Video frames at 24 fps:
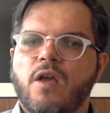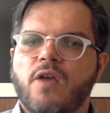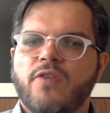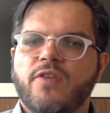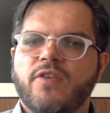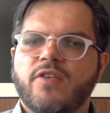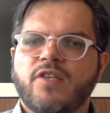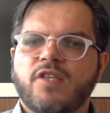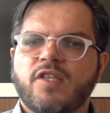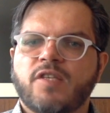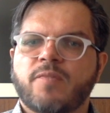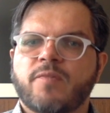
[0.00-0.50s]

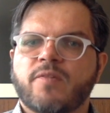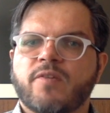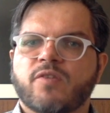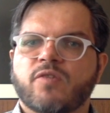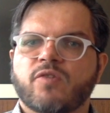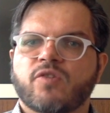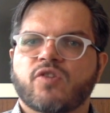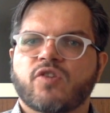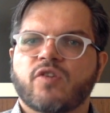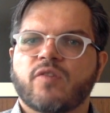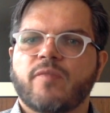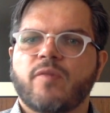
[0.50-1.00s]
This experience
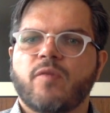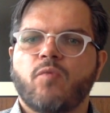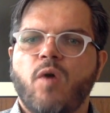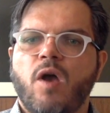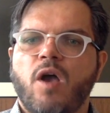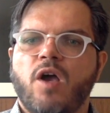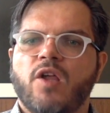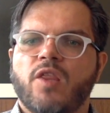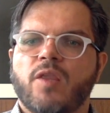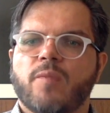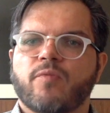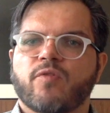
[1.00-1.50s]
will serve me
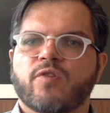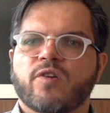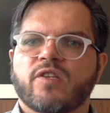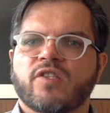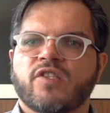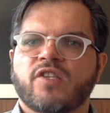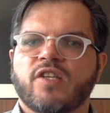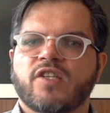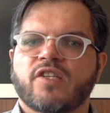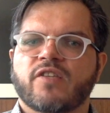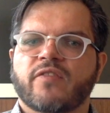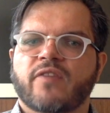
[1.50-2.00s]
well on the board of
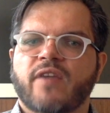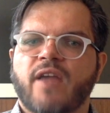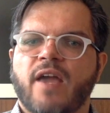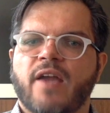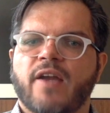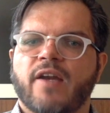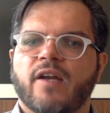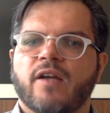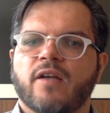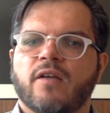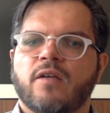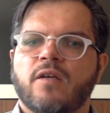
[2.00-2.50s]
CHF
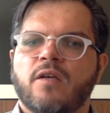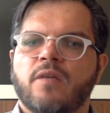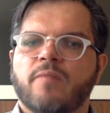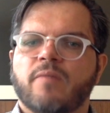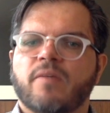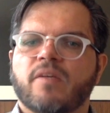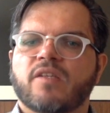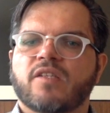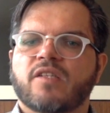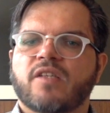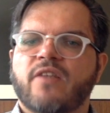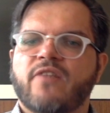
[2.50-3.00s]
Canada,
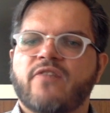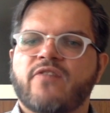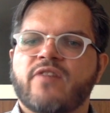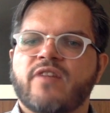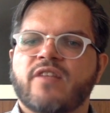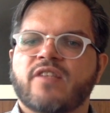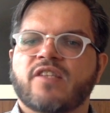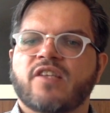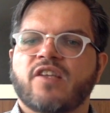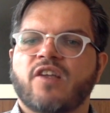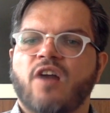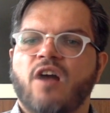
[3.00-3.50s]
because
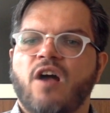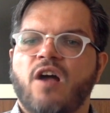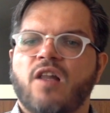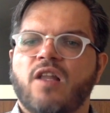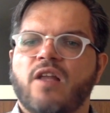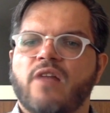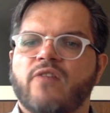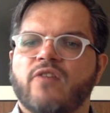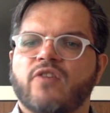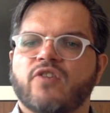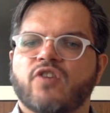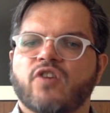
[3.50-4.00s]
governments at all
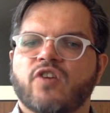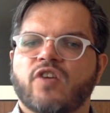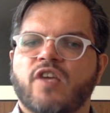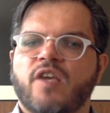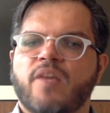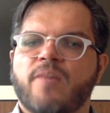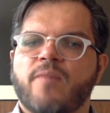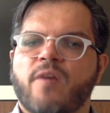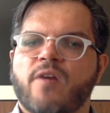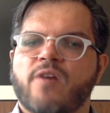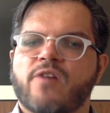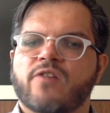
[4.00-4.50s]
levels are key
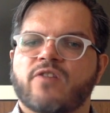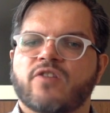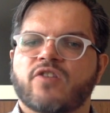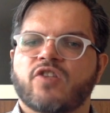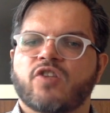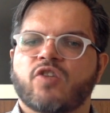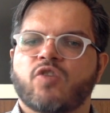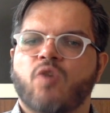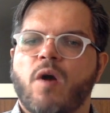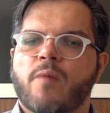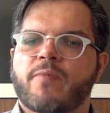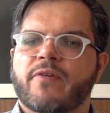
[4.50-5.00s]
partners in
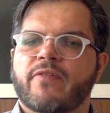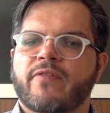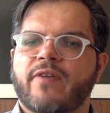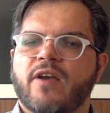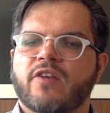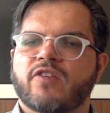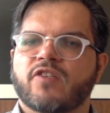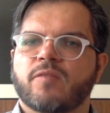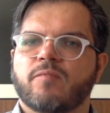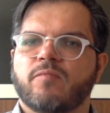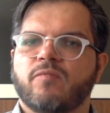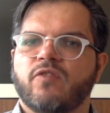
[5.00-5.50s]
the cooperative
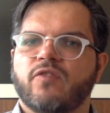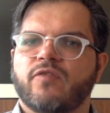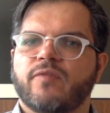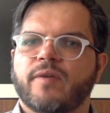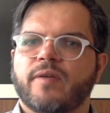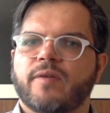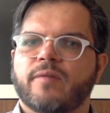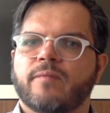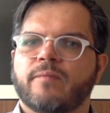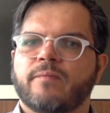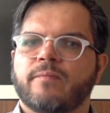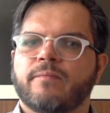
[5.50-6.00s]
housing movement.